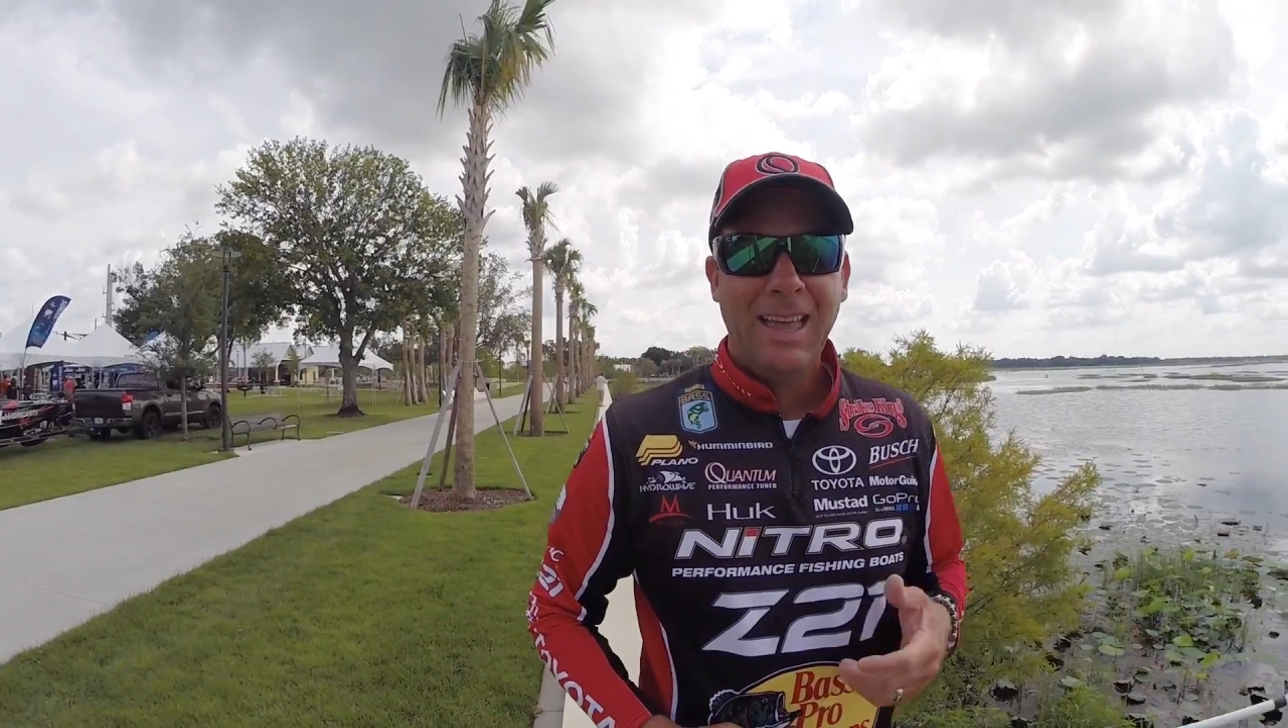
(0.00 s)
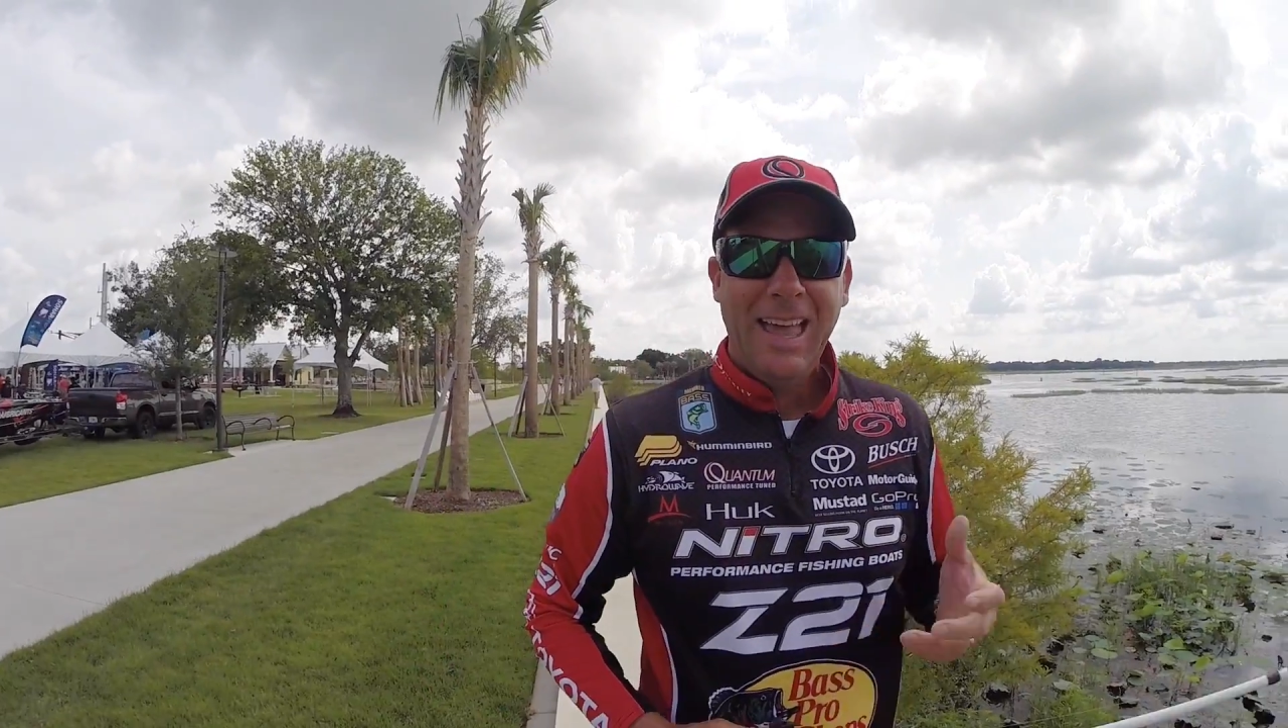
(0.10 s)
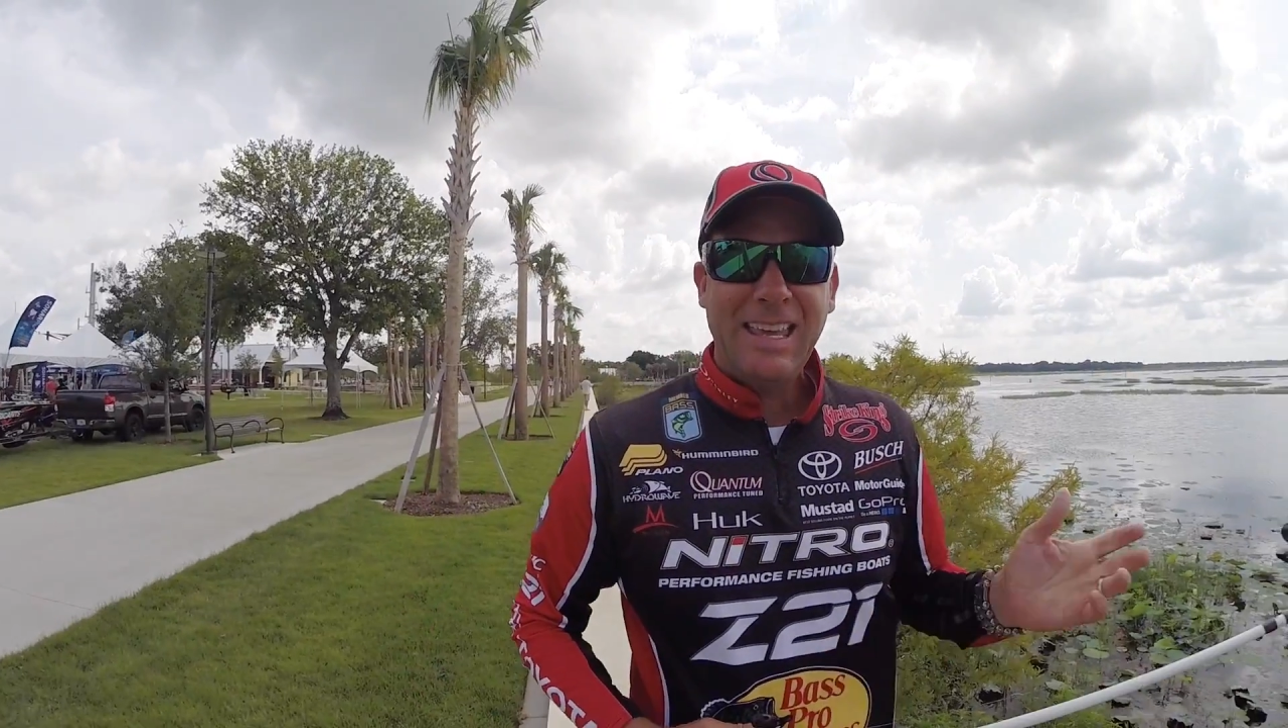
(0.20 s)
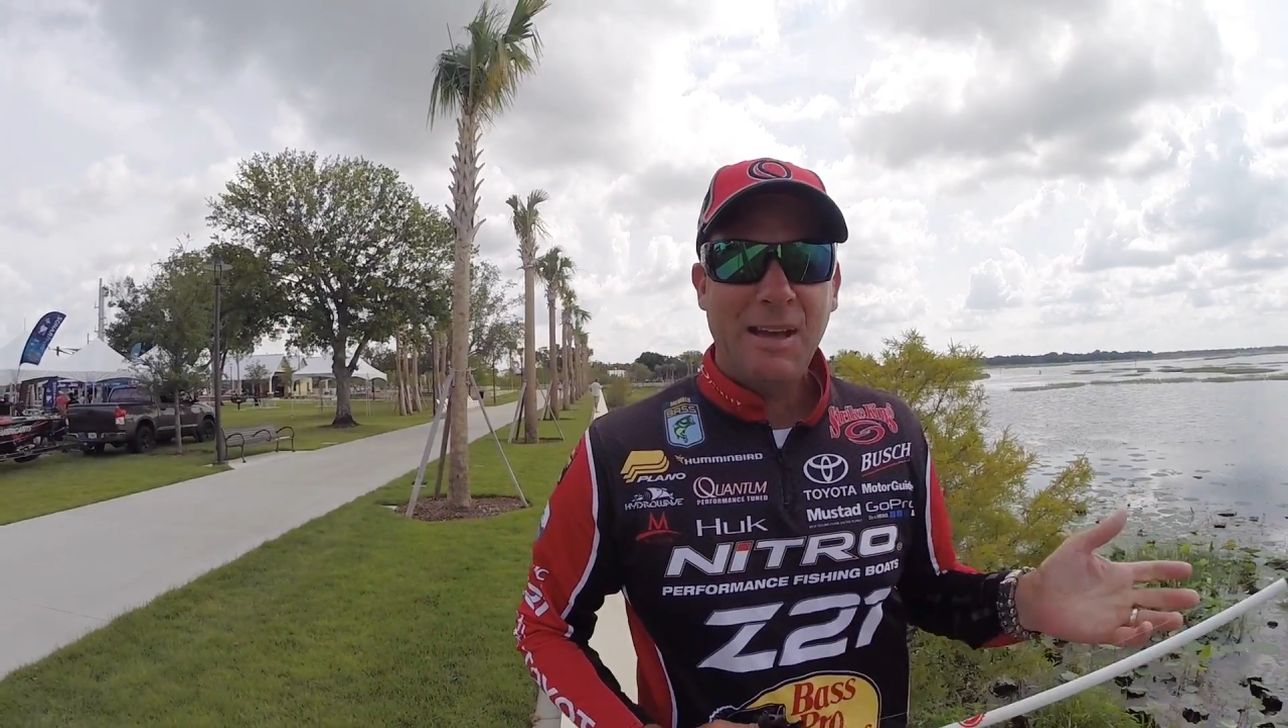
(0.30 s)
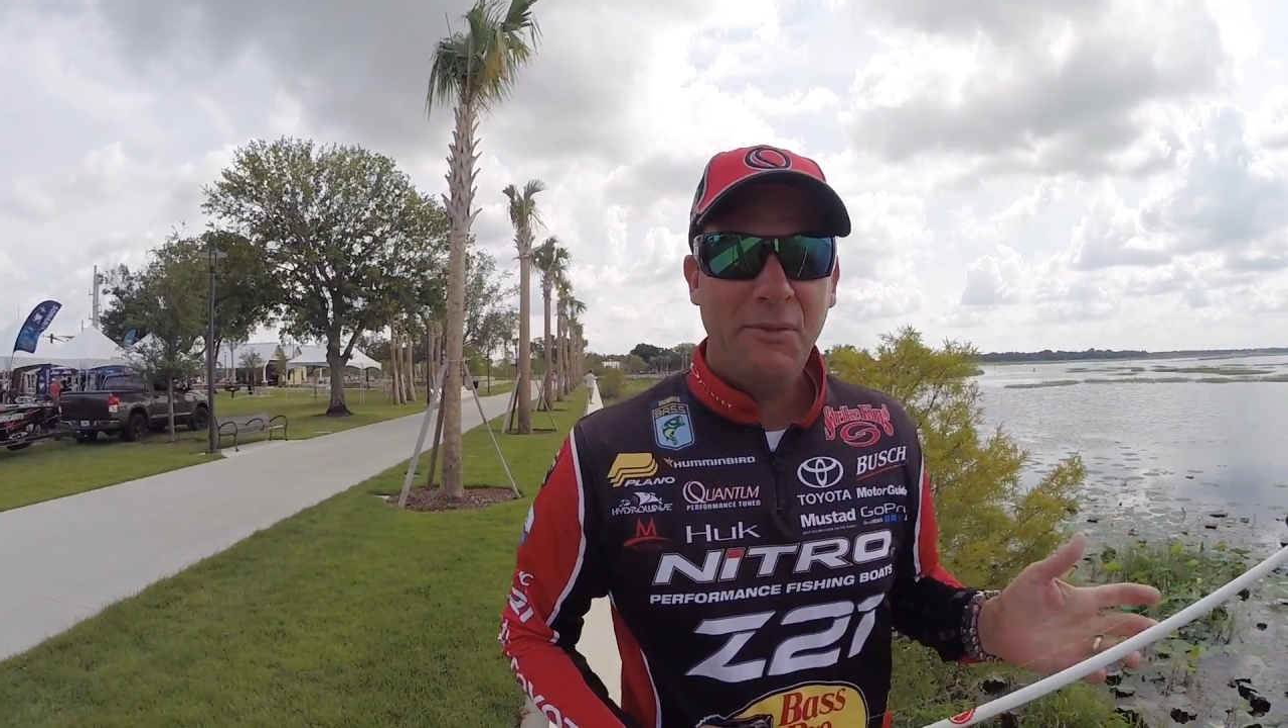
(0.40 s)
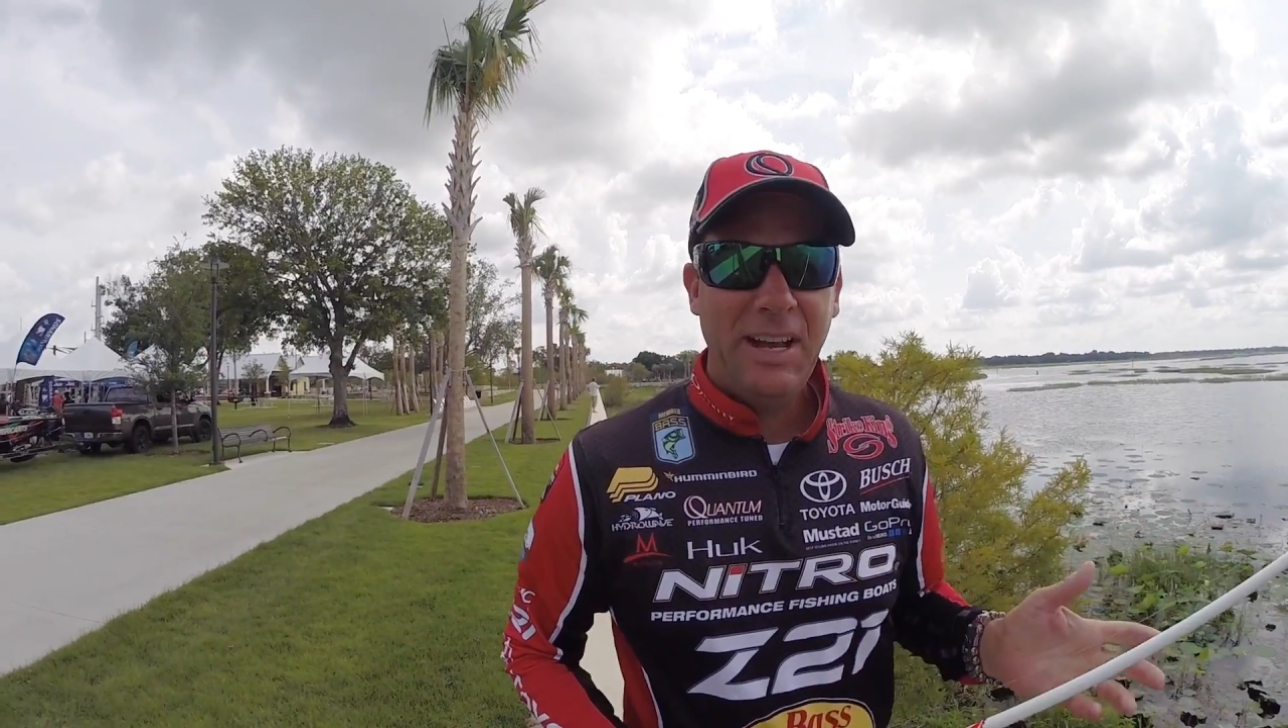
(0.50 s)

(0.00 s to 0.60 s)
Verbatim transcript: Hey, Kevin